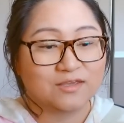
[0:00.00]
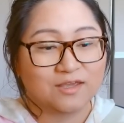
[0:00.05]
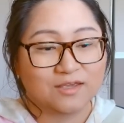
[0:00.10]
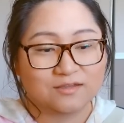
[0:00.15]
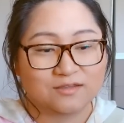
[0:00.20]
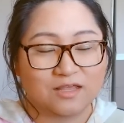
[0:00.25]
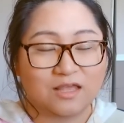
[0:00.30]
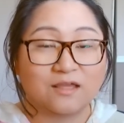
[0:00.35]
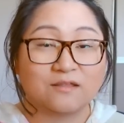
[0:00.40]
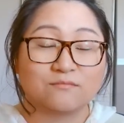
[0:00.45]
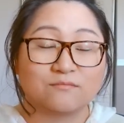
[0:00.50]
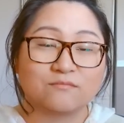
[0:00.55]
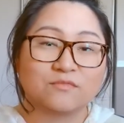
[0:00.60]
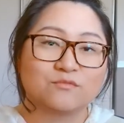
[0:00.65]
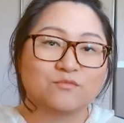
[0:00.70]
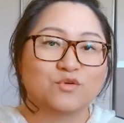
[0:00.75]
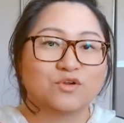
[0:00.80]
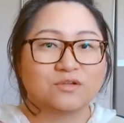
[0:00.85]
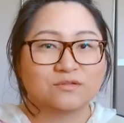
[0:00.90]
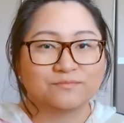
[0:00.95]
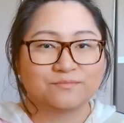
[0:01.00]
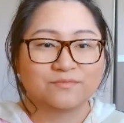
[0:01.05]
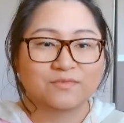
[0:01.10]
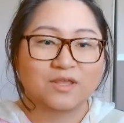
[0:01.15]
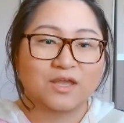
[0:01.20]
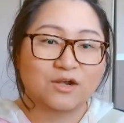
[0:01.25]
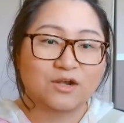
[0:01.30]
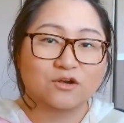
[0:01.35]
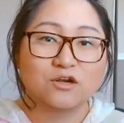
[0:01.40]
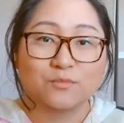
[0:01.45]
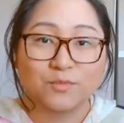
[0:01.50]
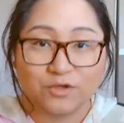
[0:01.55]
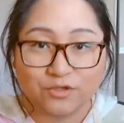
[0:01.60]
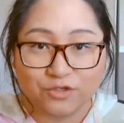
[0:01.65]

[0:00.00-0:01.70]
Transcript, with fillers: kicked, and well, I don't know about